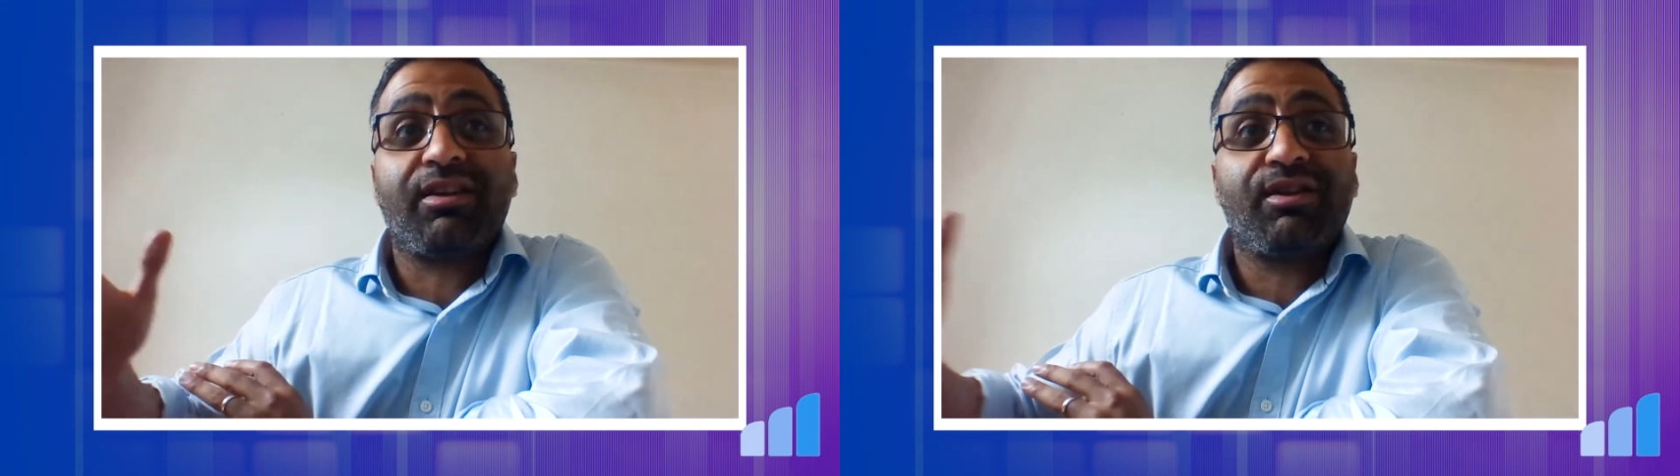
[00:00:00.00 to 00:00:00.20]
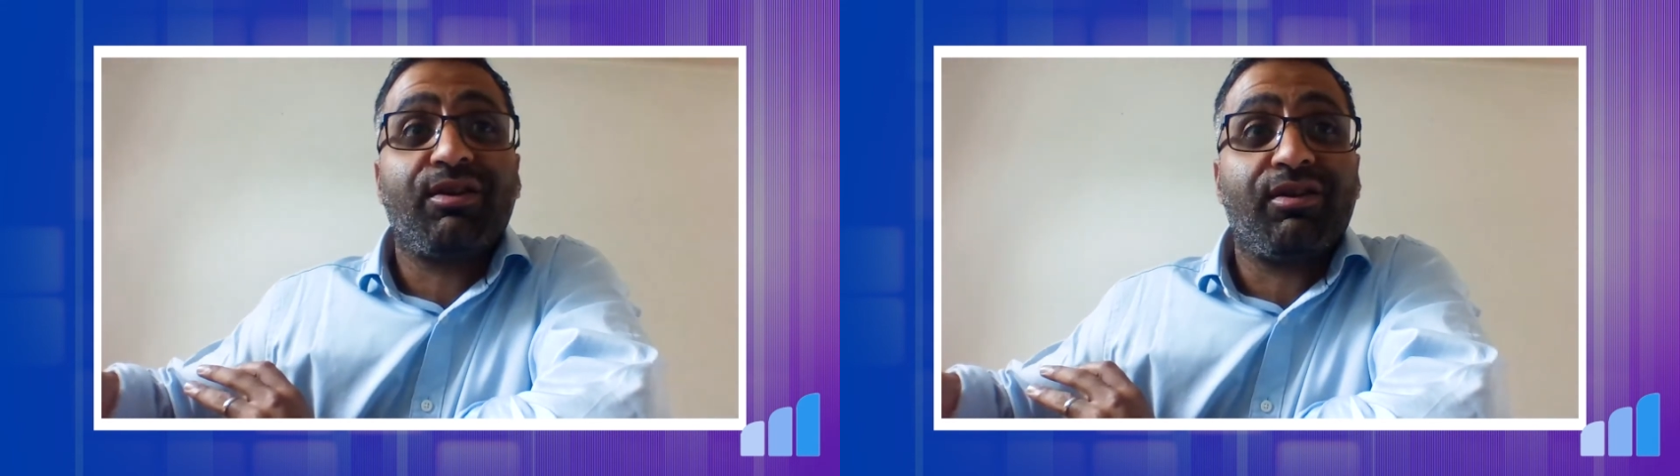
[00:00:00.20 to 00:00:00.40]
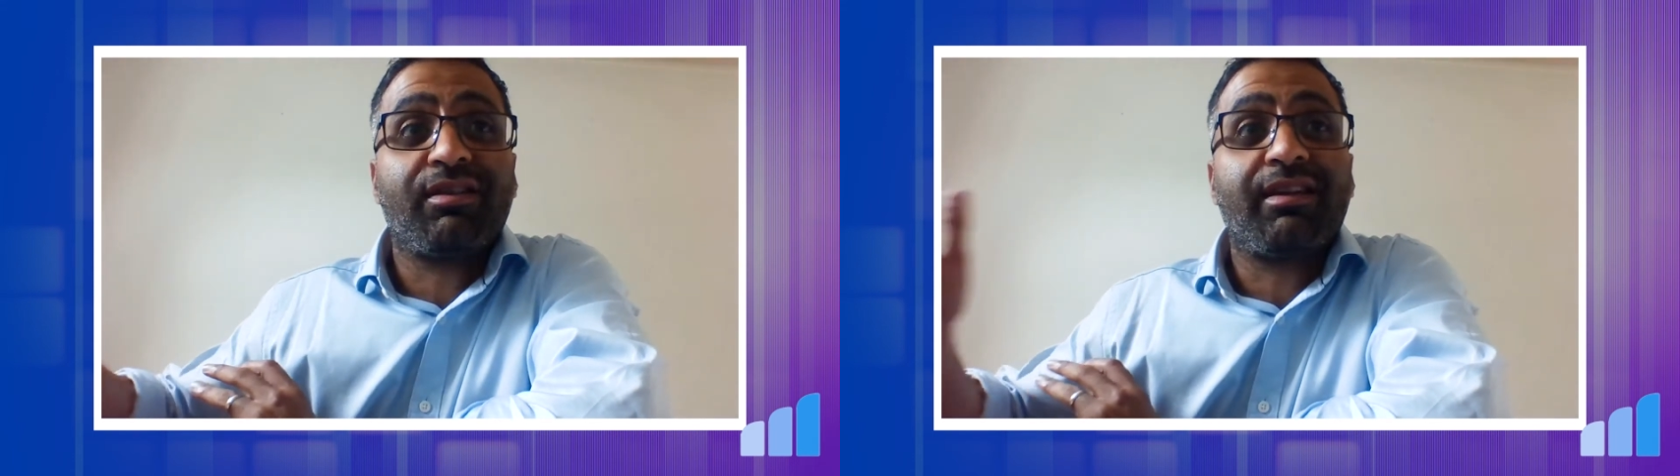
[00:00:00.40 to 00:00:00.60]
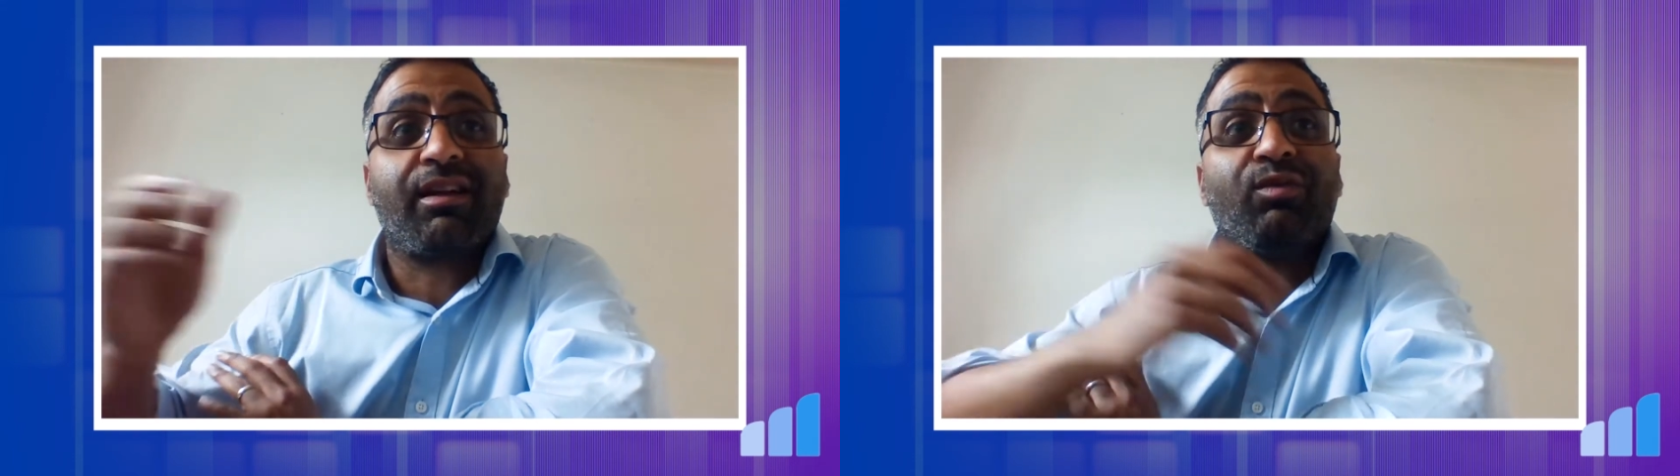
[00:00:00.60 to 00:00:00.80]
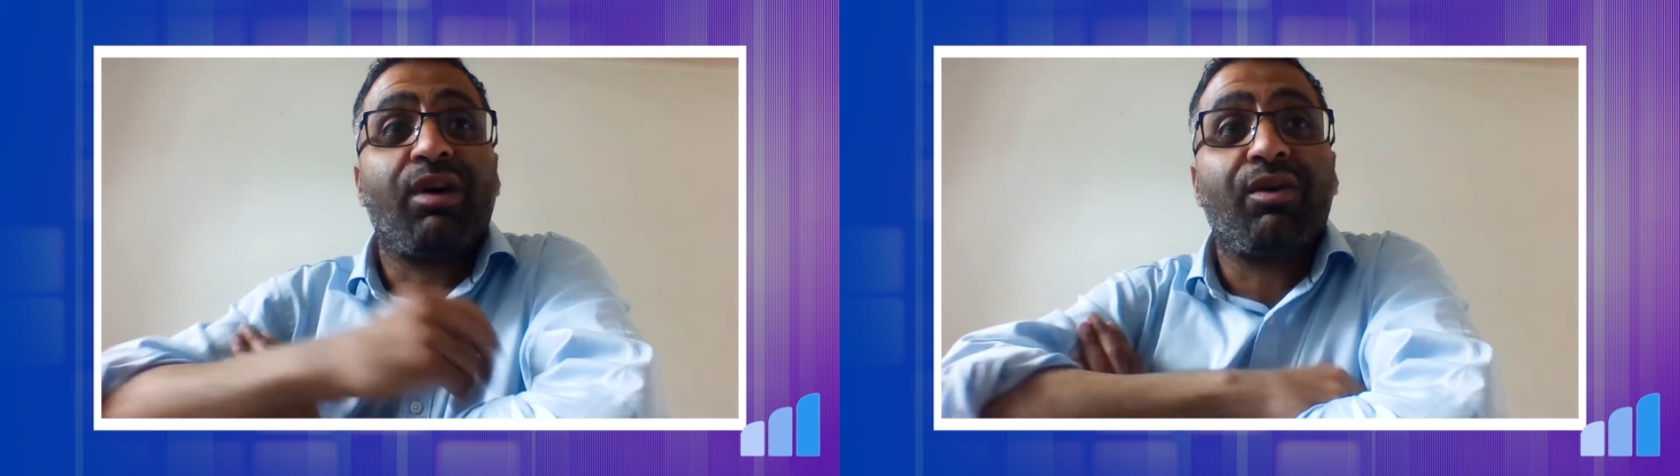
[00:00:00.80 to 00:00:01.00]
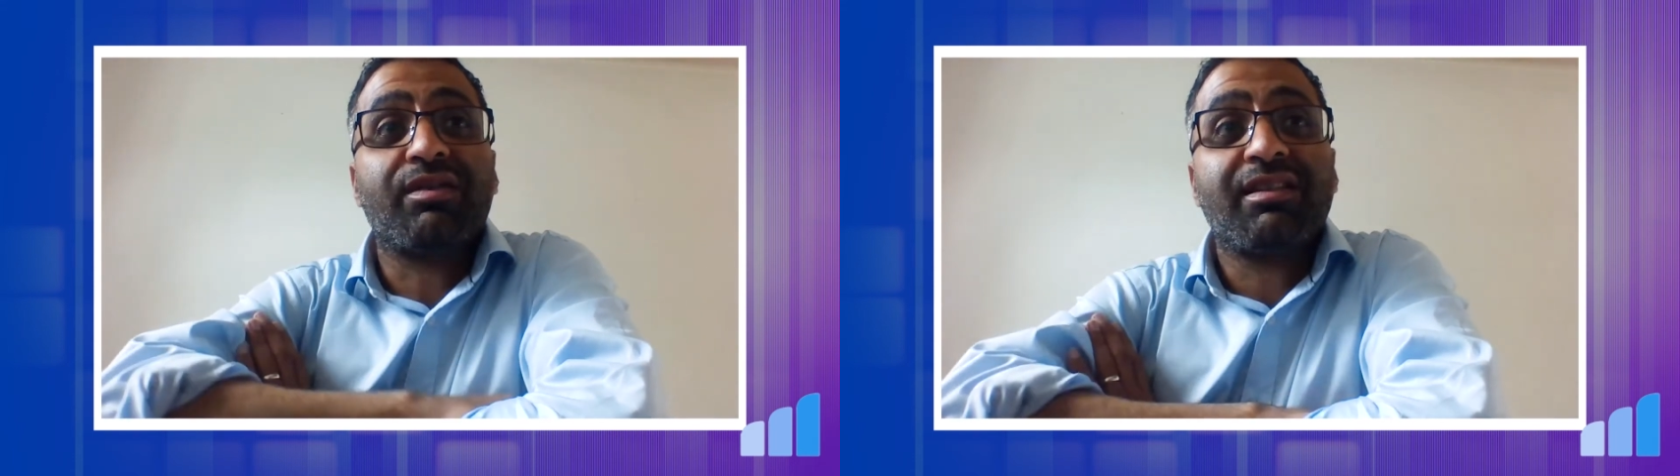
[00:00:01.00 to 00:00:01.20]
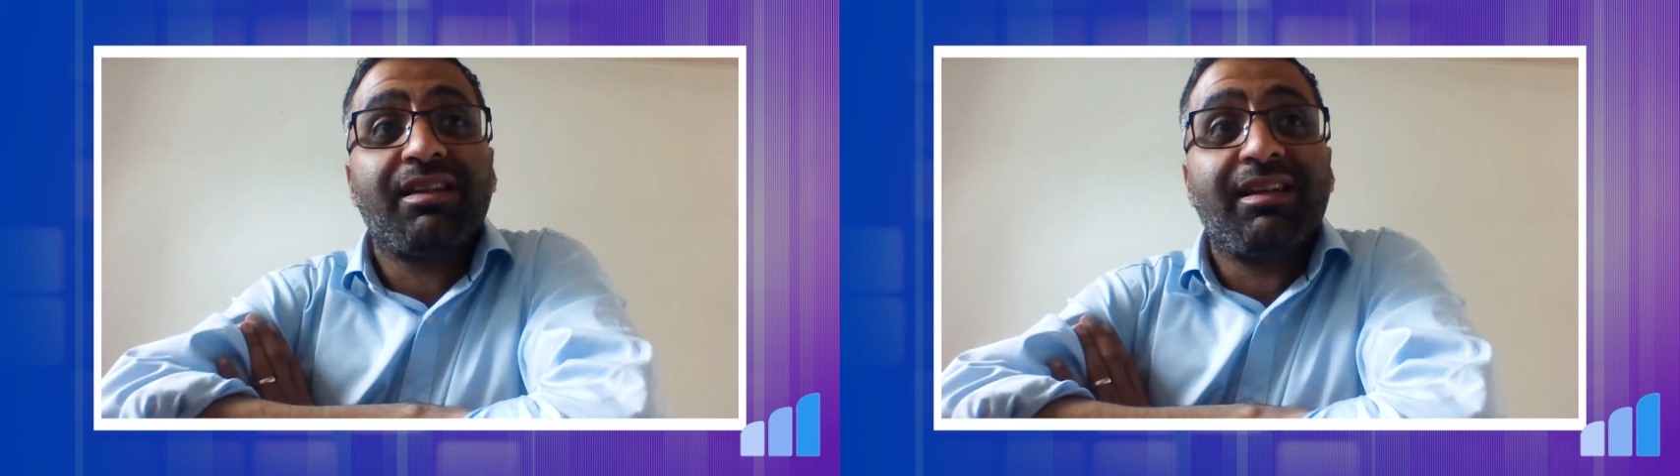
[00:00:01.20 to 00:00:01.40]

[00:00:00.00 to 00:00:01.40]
looking at a world